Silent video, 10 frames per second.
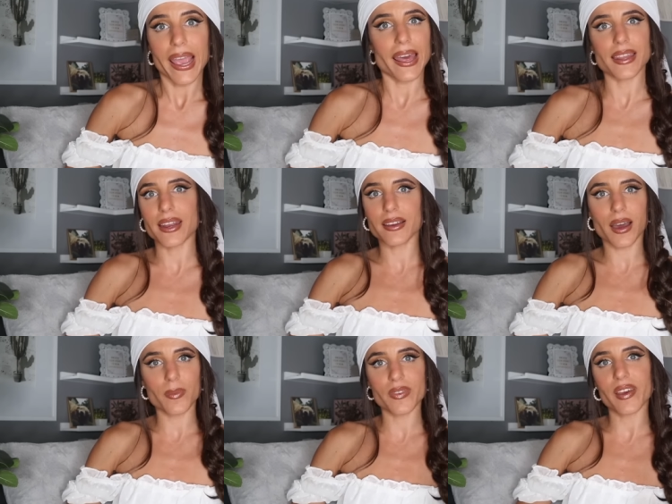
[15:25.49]
and then it
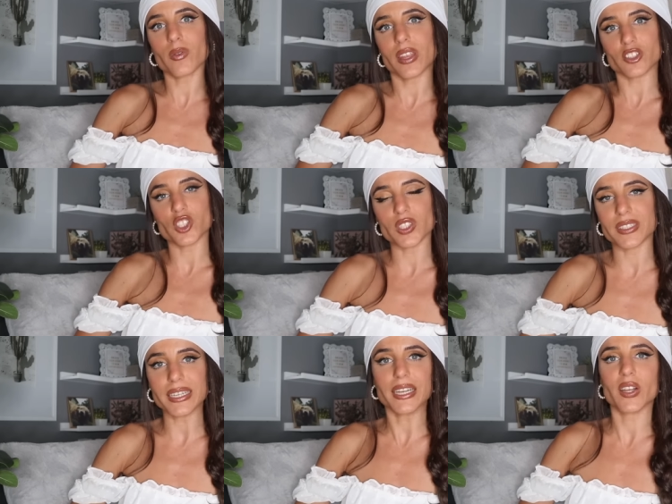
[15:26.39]
comes comes out that she
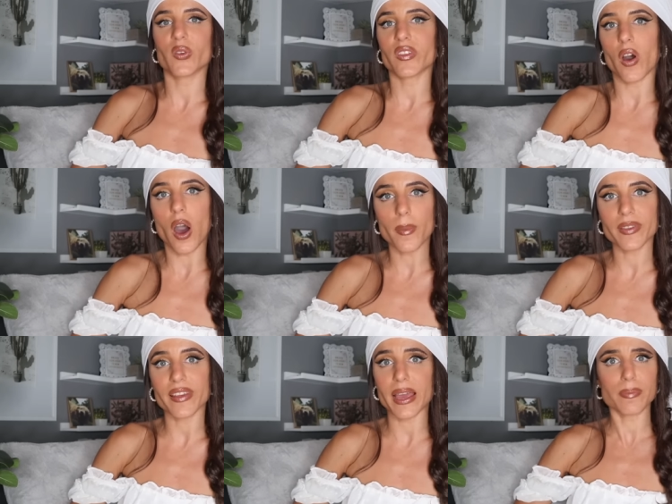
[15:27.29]
didn't, it was a
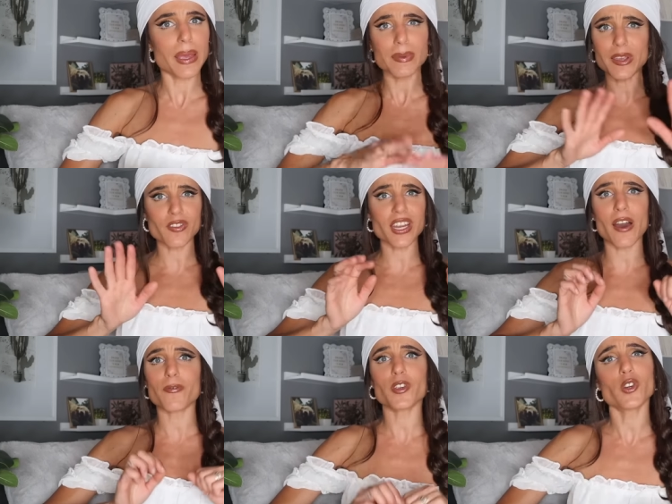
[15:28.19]
homicide, maybe even
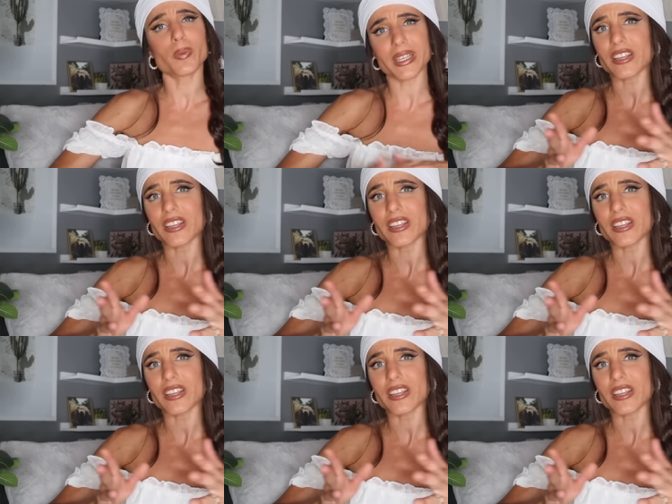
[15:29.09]
not for you, but